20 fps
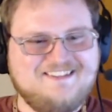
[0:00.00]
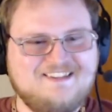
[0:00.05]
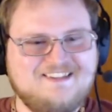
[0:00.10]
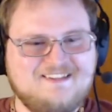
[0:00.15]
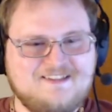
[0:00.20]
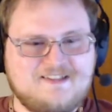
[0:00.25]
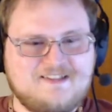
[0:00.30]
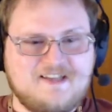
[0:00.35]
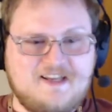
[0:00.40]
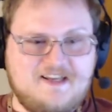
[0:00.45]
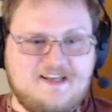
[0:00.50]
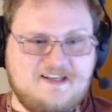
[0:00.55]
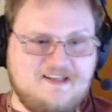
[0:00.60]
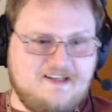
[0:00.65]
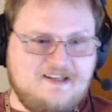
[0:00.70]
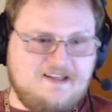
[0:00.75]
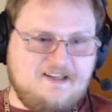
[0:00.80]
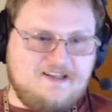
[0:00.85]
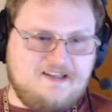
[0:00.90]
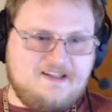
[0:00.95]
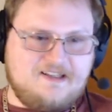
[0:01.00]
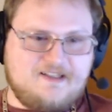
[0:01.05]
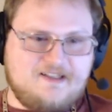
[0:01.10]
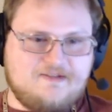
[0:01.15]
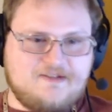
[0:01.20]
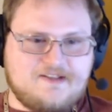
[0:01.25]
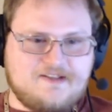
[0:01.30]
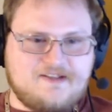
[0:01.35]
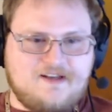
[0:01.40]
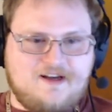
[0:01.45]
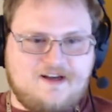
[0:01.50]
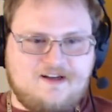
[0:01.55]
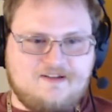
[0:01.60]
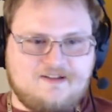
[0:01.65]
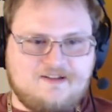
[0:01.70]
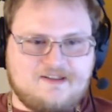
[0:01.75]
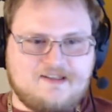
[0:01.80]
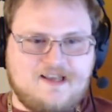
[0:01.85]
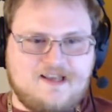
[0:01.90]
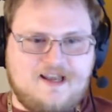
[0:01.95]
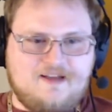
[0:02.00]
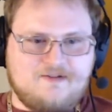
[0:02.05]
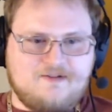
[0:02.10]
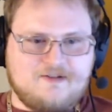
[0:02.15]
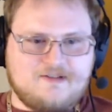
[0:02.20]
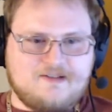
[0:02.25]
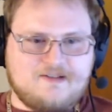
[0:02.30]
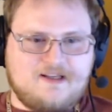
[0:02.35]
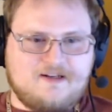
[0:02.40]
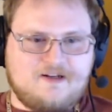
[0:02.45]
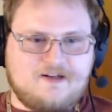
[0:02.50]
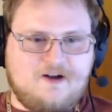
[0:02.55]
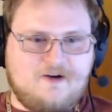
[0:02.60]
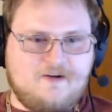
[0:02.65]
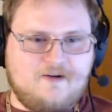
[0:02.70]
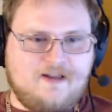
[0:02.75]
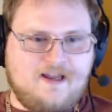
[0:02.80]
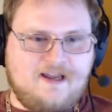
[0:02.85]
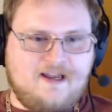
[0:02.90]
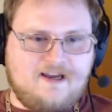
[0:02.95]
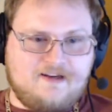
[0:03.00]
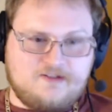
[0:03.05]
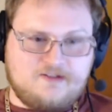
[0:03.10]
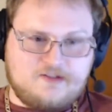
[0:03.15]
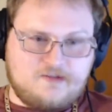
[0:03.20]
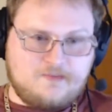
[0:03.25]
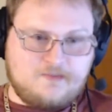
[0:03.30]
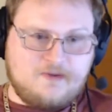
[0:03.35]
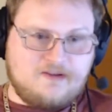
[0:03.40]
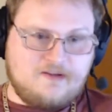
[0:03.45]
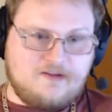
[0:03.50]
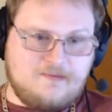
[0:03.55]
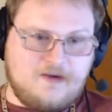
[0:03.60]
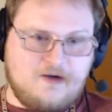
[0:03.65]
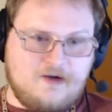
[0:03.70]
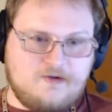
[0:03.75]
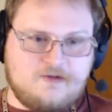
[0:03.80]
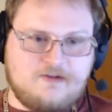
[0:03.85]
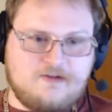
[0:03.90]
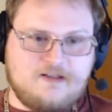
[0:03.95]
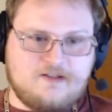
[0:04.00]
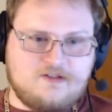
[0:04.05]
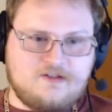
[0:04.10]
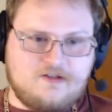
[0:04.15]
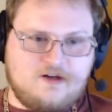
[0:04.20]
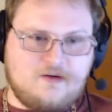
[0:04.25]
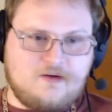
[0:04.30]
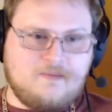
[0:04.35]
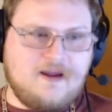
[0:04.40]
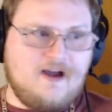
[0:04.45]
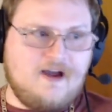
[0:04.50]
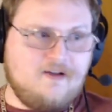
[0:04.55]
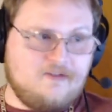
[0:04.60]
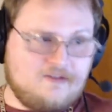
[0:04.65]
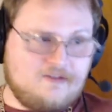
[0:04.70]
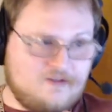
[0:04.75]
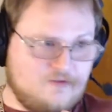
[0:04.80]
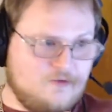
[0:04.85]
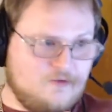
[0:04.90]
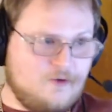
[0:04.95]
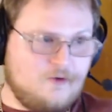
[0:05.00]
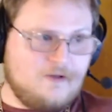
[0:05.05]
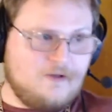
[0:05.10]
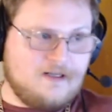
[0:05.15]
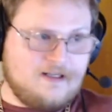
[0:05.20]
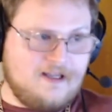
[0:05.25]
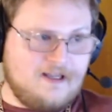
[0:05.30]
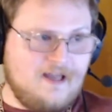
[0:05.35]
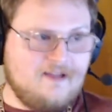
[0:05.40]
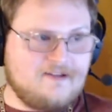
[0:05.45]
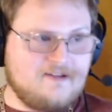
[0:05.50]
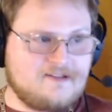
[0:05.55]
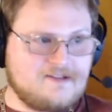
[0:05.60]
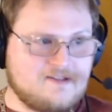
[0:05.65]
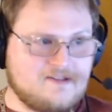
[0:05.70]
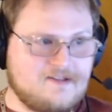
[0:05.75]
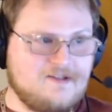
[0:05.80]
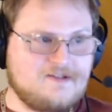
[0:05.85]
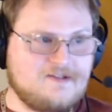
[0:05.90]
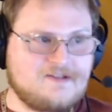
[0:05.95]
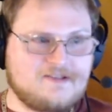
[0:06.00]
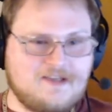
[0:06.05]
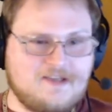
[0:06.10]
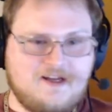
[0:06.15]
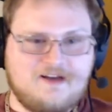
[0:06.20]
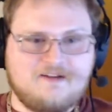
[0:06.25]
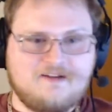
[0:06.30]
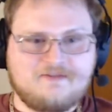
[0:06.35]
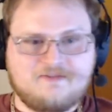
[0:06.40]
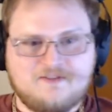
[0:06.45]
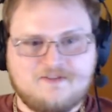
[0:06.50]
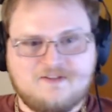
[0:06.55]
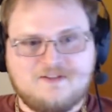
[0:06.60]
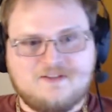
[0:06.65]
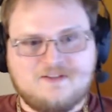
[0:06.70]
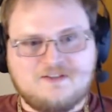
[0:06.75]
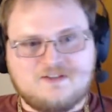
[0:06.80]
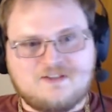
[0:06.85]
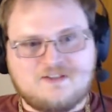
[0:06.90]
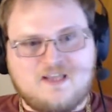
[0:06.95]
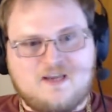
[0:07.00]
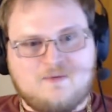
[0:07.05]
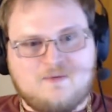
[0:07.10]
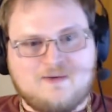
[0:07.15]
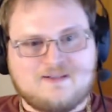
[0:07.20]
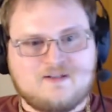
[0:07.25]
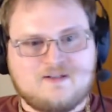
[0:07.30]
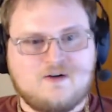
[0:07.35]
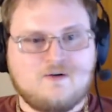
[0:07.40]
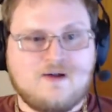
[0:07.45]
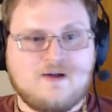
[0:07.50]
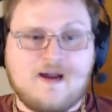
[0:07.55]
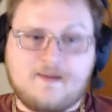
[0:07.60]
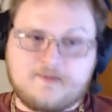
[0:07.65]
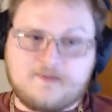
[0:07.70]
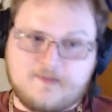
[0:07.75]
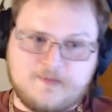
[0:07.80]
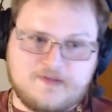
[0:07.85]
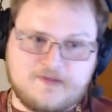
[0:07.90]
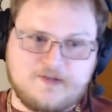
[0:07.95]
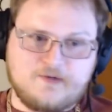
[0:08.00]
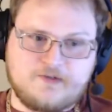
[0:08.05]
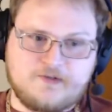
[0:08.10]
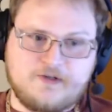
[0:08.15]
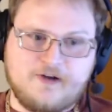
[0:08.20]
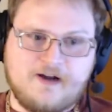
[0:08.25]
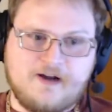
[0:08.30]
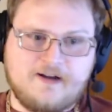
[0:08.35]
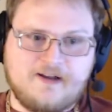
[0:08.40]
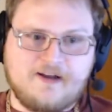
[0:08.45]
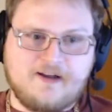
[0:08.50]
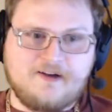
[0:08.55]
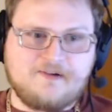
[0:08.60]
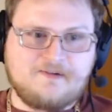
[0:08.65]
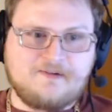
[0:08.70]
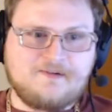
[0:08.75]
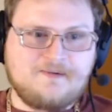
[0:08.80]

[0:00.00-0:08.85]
See, even Sandra's like, oh yeah, she's put the emoji that her mouth was full. Like, yeah, this is good stuff. She can't wait to go grab some sushi right now.